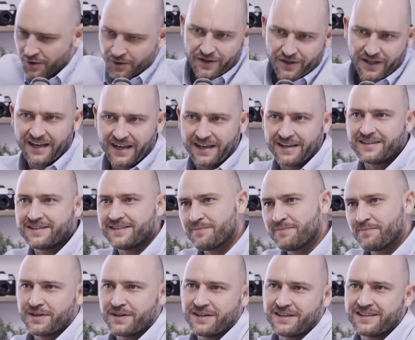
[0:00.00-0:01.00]
that,
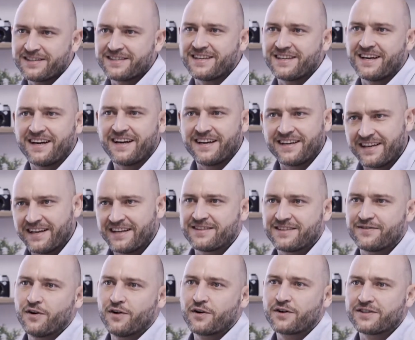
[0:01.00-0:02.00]
put it aside, let's
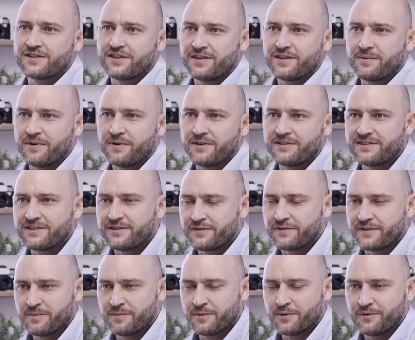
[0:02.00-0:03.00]
focus on the positive
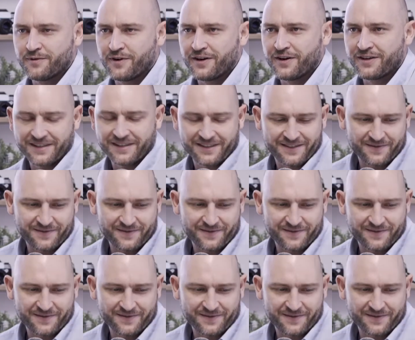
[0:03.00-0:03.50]
and move on?